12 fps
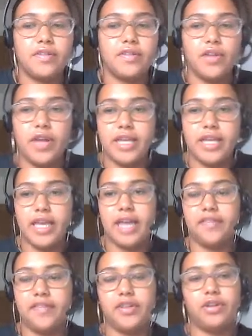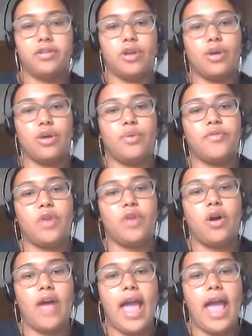So in case you don't know, we've
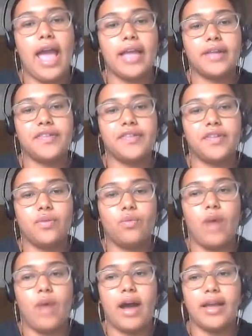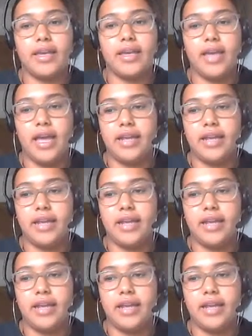got X, Y,